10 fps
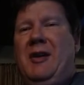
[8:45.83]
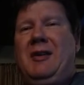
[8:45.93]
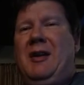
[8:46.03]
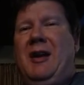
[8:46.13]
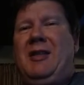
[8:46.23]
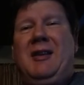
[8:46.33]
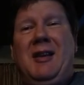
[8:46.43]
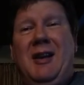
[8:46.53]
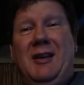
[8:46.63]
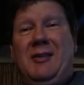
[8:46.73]
They, they I
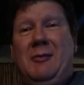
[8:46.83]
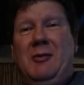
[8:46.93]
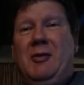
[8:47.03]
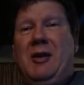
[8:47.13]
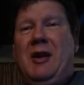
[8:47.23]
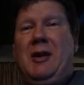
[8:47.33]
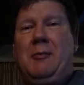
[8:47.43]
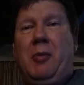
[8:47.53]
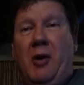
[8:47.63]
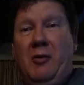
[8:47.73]
think they had some new guy
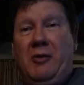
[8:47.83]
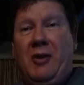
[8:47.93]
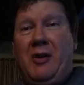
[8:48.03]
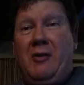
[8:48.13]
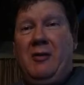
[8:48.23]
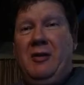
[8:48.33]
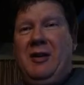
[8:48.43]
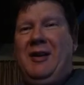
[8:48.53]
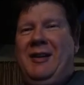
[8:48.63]
named Pozo.